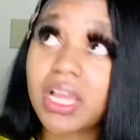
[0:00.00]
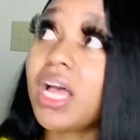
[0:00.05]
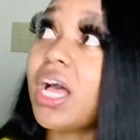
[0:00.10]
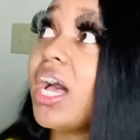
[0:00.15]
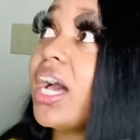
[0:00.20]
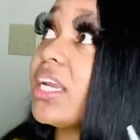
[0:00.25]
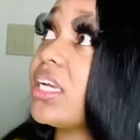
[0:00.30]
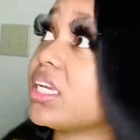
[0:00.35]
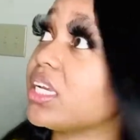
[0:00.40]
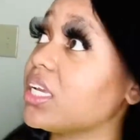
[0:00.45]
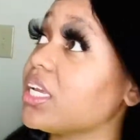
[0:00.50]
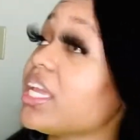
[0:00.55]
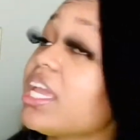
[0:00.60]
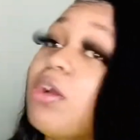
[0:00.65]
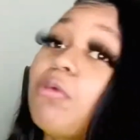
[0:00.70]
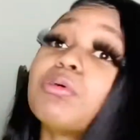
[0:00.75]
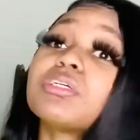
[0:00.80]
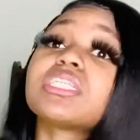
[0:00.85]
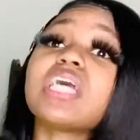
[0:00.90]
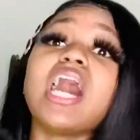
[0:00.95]
Honey, it
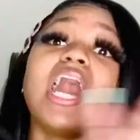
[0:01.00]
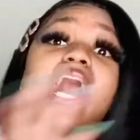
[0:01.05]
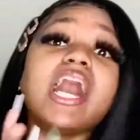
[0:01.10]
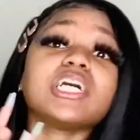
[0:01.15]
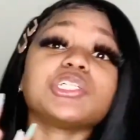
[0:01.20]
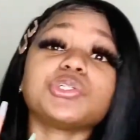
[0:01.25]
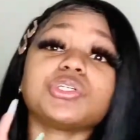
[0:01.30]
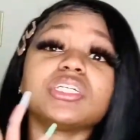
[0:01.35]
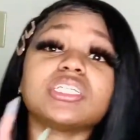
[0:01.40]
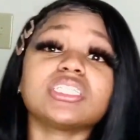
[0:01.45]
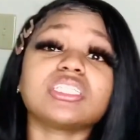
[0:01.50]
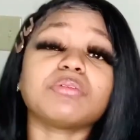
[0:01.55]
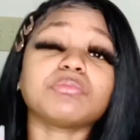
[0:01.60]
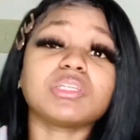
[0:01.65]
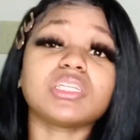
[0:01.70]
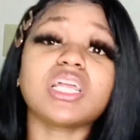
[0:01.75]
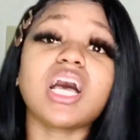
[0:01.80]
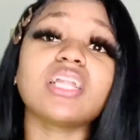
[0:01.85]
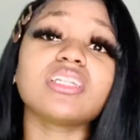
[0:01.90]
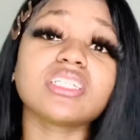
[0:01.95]
was $100 and something,
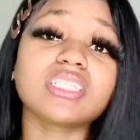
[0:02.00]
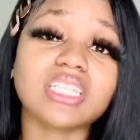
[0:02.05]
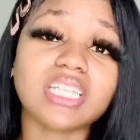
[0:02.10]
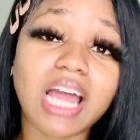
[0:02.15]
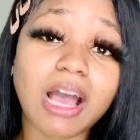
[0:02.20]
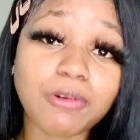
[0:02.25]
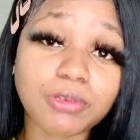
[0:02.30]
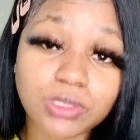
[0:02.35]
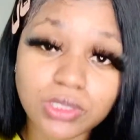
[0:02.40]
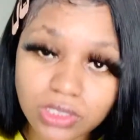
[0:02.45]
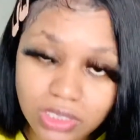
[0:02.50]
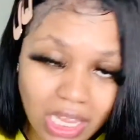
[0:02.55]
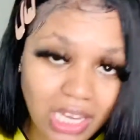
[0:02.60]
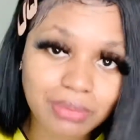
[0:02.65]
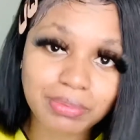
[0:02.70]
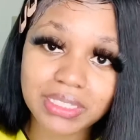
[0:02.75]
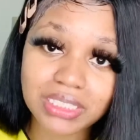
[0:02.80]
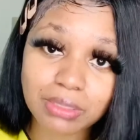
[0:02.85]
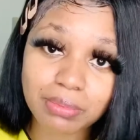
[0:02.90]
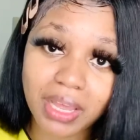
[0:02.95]
and I was not
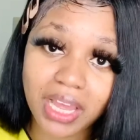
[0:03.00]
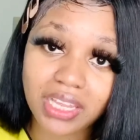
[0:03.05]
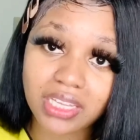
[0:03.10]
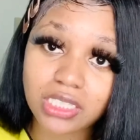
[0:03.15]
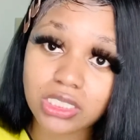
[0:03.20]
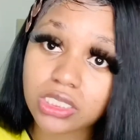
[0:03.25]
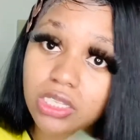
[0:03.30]
about to buy it.